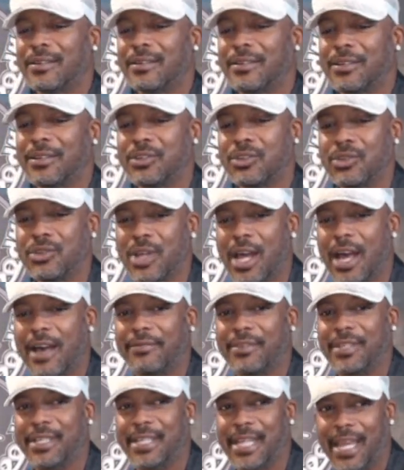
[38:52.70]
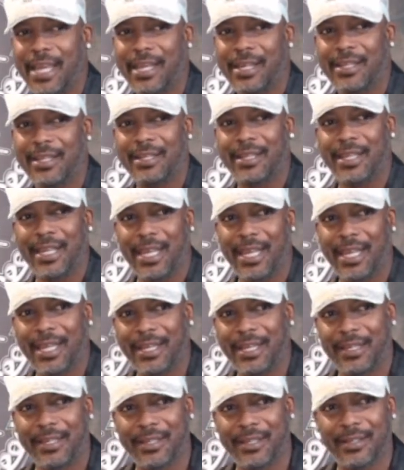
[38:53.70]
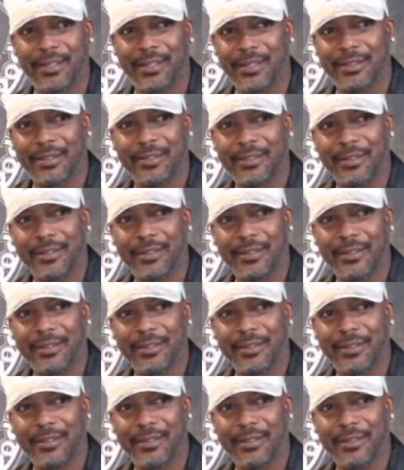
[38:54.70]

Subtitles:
cause I've dated in the